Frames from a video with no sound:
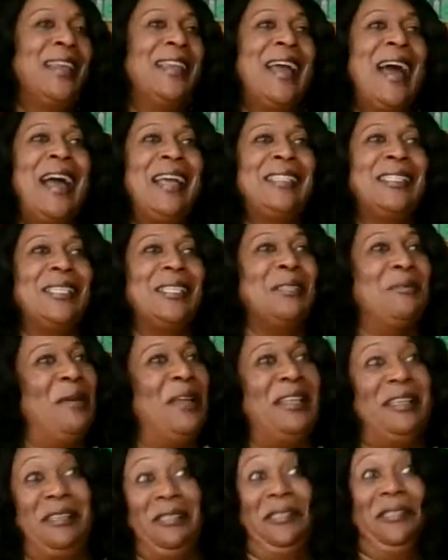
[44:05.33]
And guys, it's
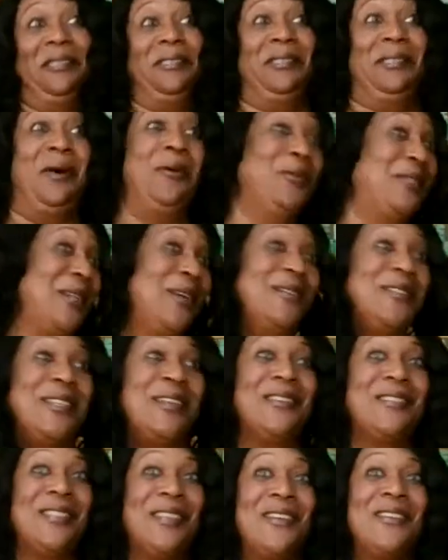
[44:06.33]
smelling
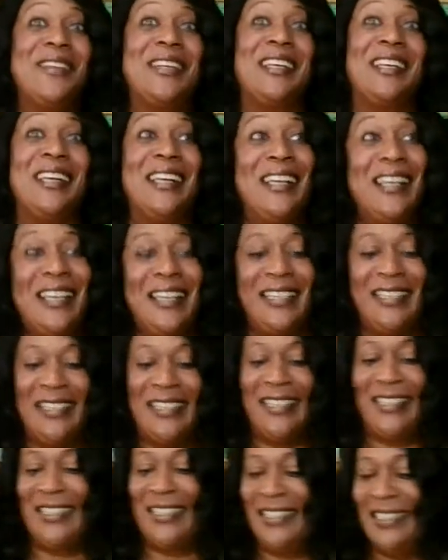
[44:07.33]
so
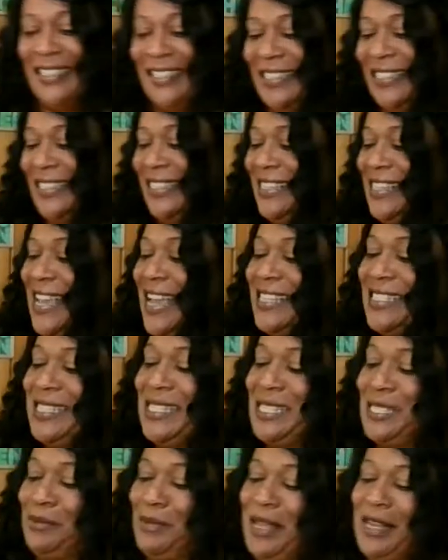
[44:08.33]
good. Yes,
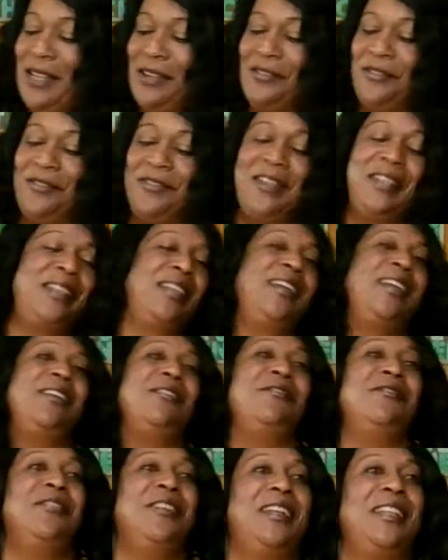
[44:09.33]
it's smelling really
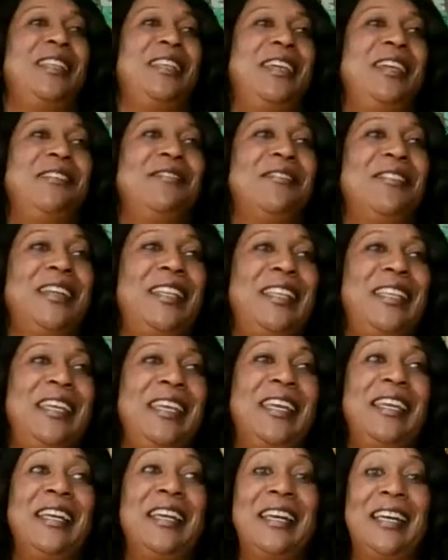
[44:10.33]

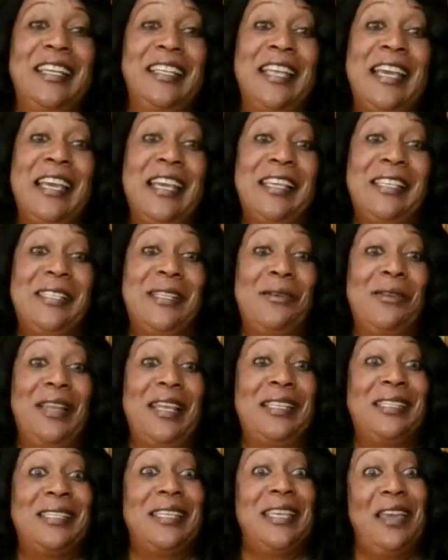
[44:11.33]
good. So
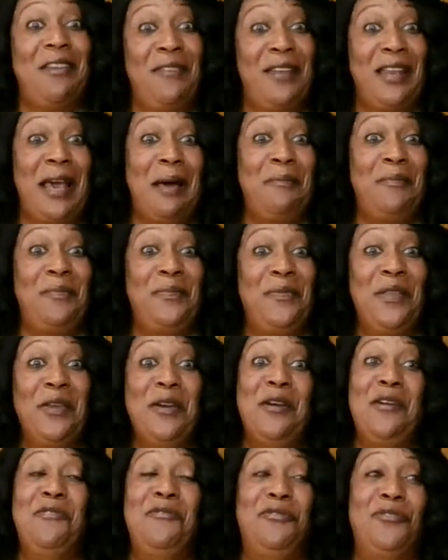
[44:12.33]
let's give it up
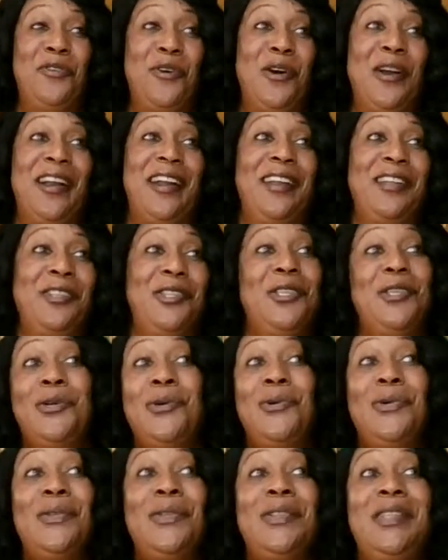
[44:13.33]
for a
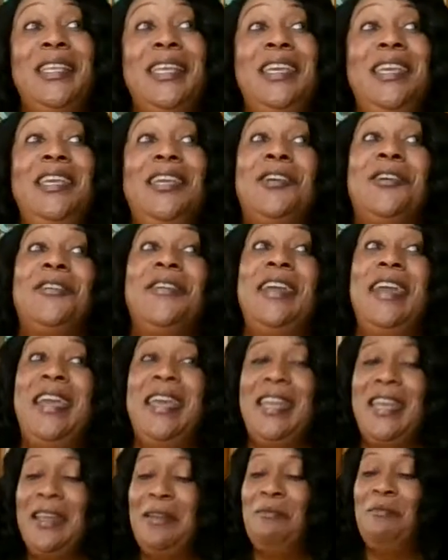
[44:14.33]
newly
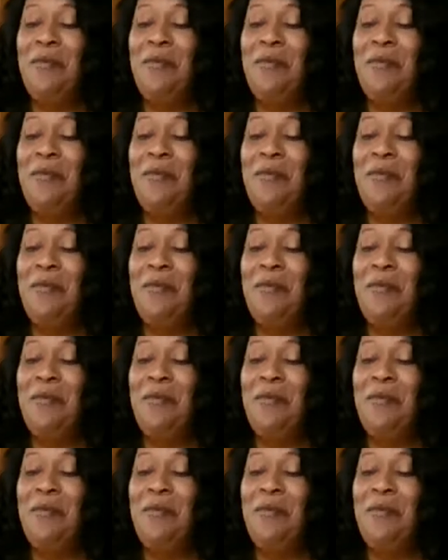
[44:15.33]
created